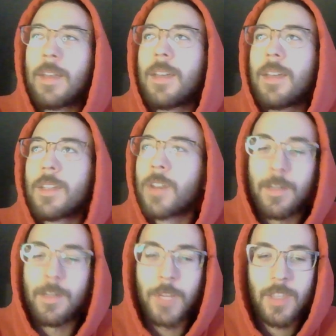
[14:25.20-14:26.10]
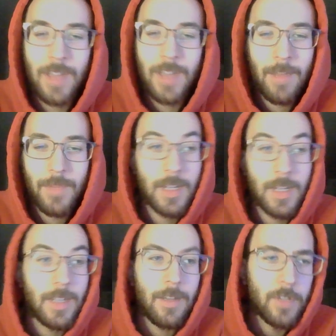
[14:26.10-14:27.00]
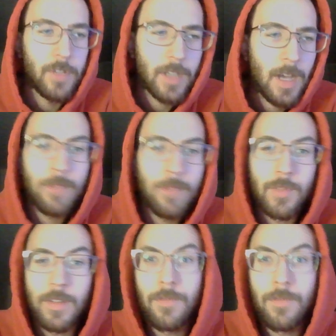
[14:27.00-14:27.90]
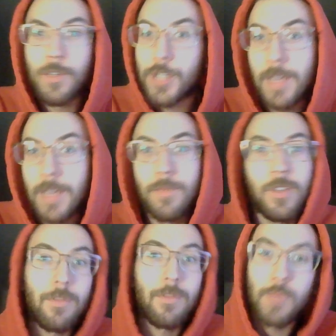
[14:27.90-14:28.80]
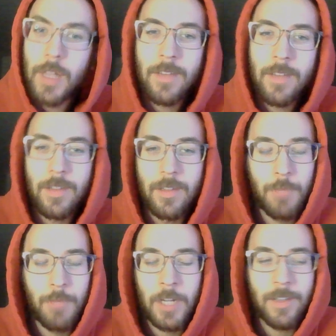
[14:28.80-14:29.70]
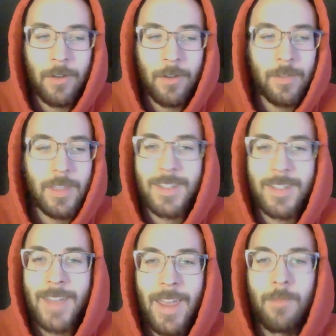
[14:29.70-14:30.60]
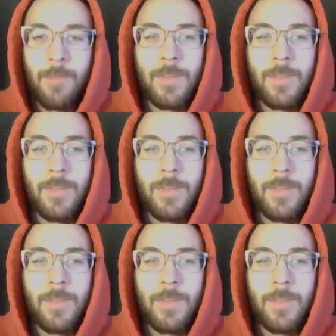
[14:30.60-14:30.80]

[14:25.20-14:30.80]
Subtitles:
talking about the same thing at different times, in different shapes, different places, but it's all the same